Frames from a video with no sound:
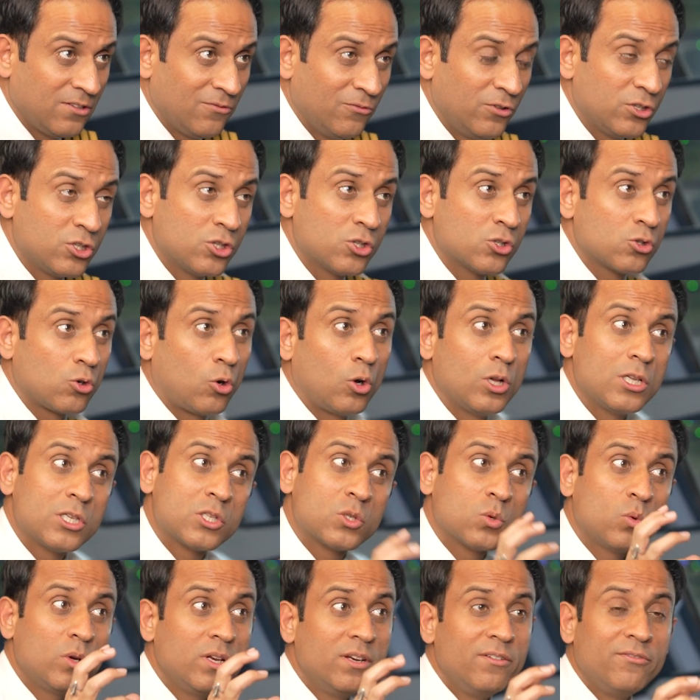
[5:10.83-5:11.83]
which is
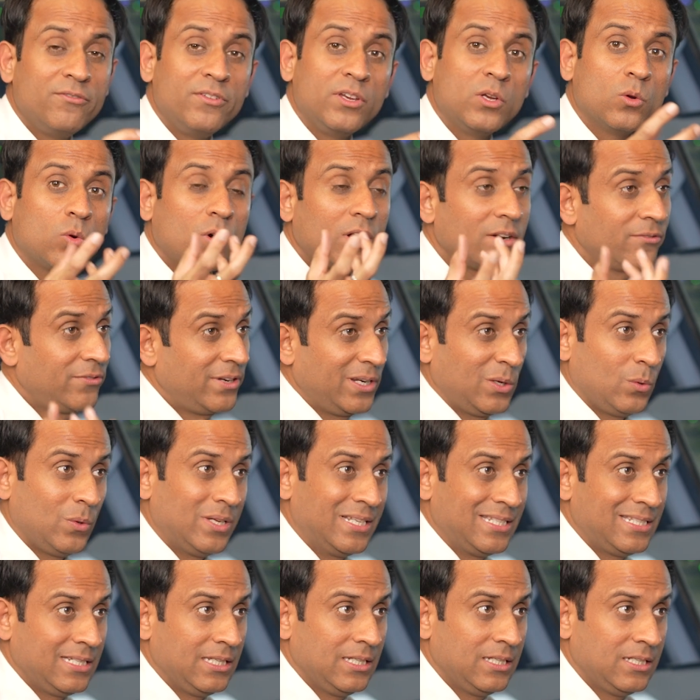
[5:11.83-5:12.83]
also in V O R
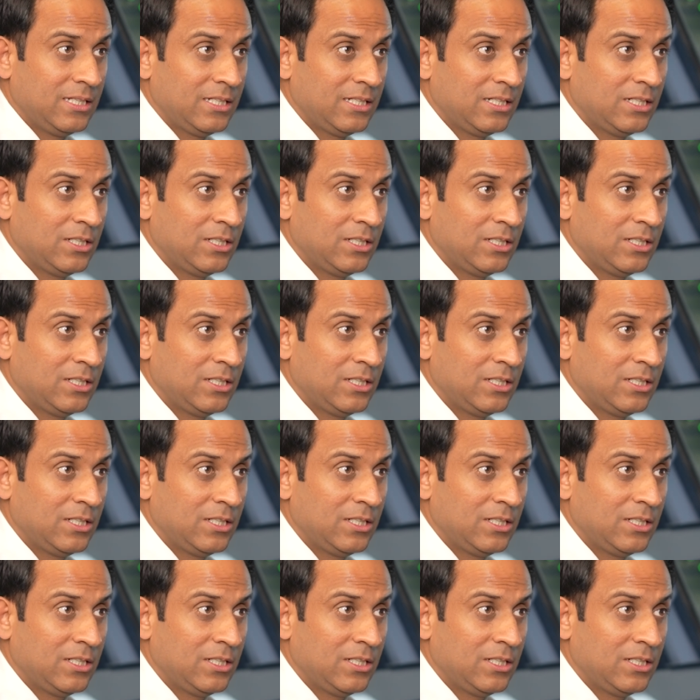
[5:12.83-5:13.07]
frequency.